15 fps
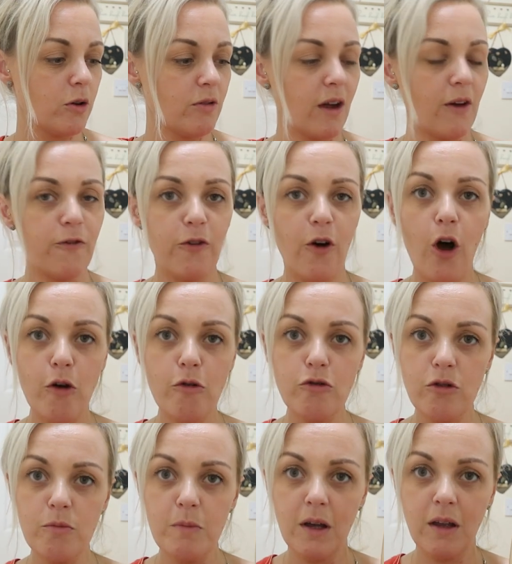It's like
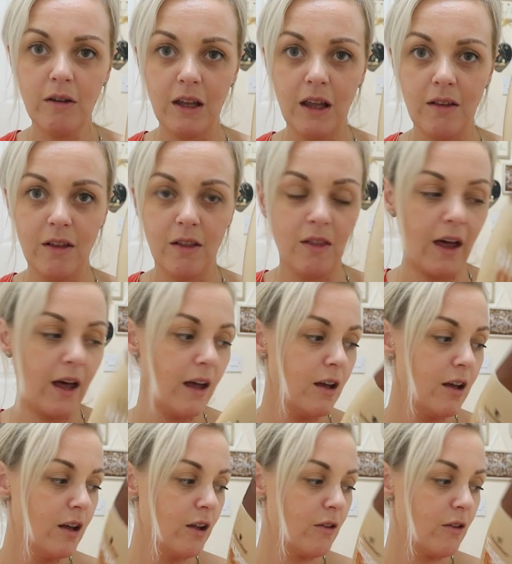400 millilitres in there.